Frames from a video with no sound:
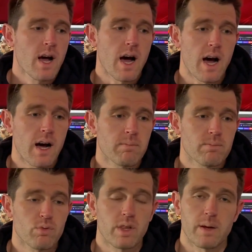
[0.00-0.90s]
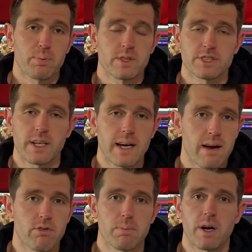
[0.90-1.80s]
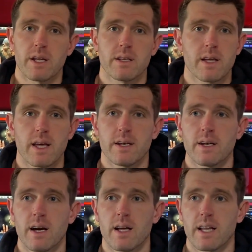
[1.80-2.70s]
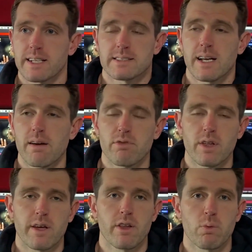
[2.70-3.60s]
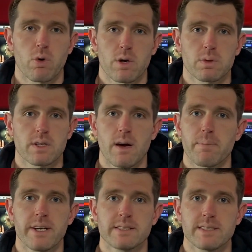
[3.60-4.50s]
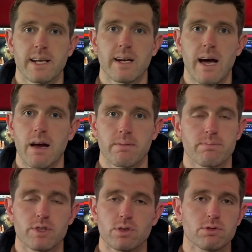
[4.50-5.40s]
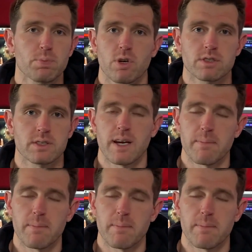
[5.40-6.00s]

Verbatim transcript: Um, really appreciate everybody, and uh, like I said, I really only work with companies that I use personally.